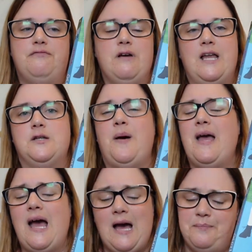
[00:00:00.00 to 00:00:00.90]
friend, but
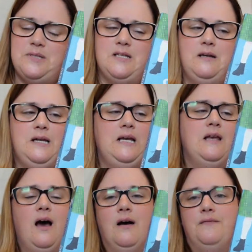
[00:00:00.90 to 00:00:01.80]
I absolutely
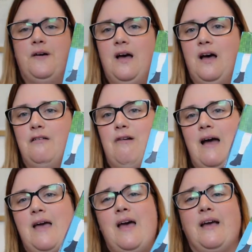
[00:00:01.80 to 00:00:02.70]
love her
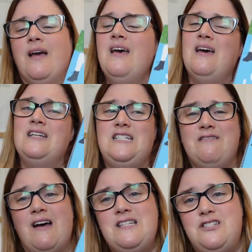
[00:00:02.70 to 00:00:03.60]
writing.
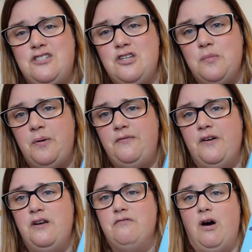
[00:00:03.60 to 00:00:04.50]
She writes super
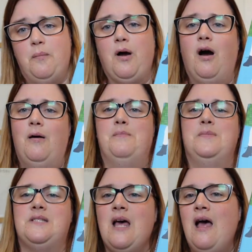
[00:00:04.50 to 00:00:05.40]
fun
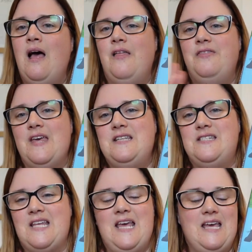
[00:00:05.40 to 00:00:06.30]
rom-coms.
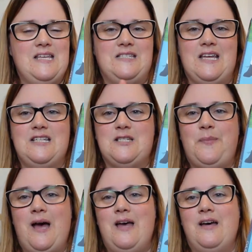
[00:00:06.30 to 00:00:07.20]
This is
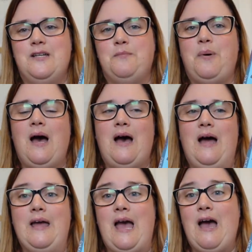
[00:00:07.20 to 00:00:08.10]
inspired
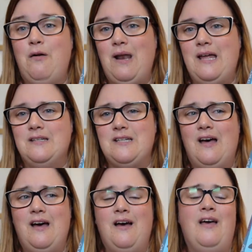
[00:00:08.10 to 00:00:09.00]
by
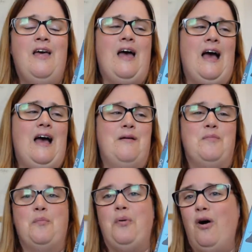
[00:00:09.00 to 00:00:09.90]
Outlander,
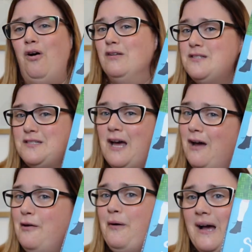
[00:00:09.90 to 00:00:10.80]
but
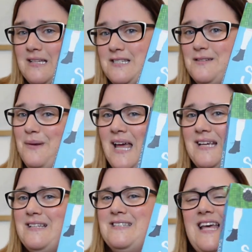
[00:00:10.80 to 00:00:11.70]
also has some
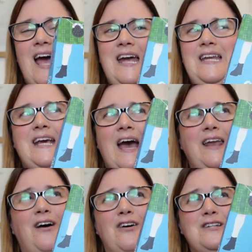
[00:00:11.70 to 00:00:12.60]
like tiny
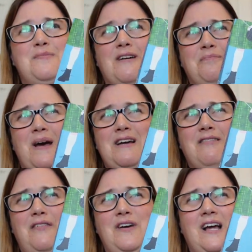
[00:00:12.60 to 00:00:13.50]
kind of
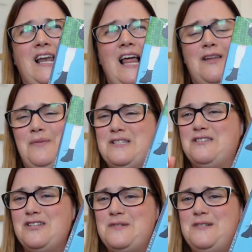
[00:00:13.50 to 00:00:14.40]
autobiographical elements,
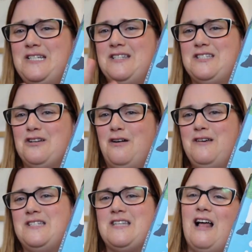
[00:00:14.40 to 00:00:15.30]
not so much in the
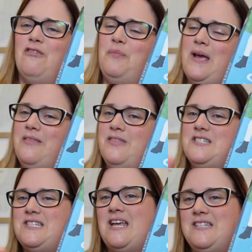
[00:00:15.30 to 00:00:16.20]
story itself, but in the
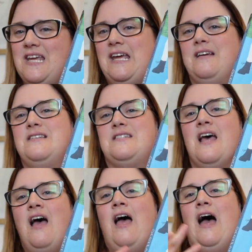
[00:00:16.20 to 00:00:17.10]
settings
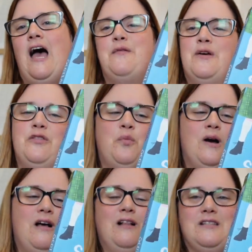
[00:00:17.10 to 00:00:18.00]
and the
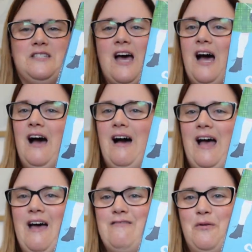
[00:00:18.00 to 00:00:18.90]
worlds that
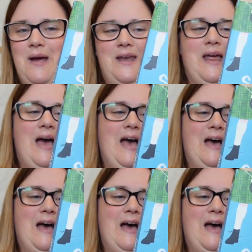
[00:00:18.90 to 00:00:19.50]
our heroine